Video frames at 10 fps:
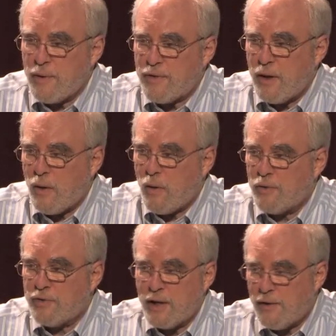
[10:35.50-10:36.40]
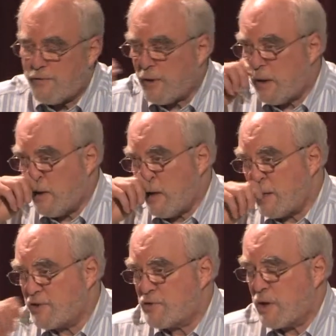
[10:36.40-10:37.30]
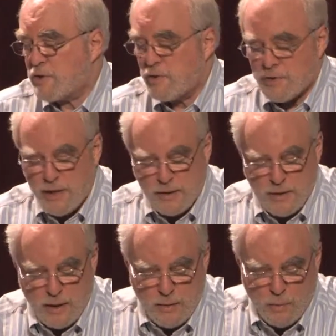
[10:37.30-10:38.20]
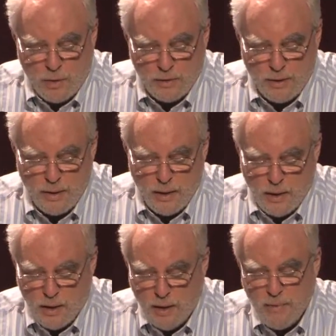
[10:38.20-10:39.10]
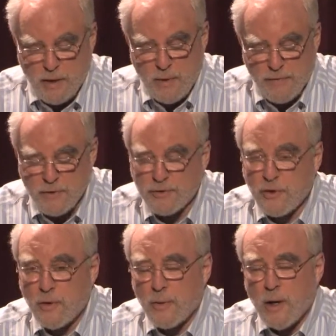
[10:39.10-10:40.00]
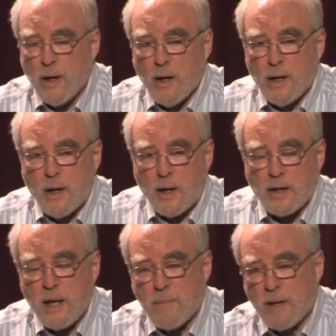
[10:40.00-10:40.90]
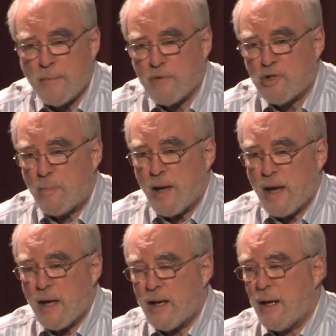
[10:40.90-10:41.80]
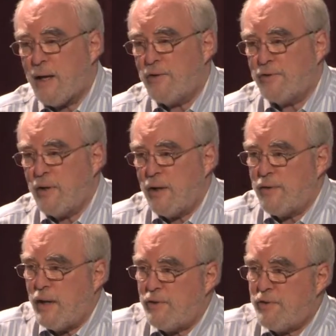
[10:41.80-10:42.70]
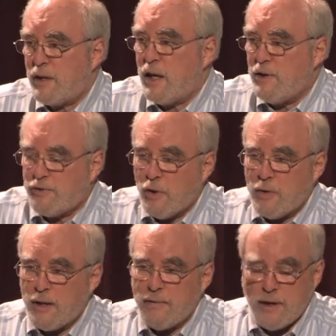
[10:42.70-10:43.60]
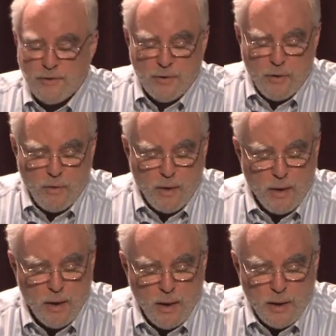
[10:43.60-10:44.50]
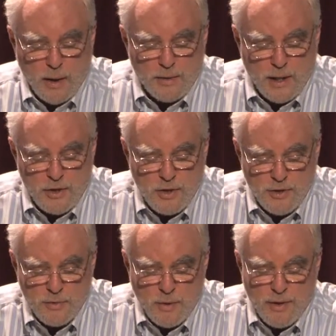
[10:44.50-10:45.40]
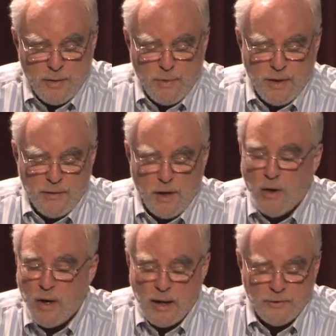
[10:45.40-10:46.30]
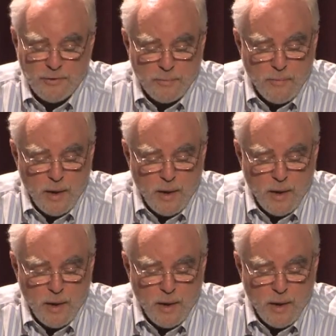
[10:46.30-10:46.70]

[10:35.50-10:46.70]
with a whole set of alliance structures that Walden made reference to, keeping Japan as the keystone, even as there are tensions within the alliance.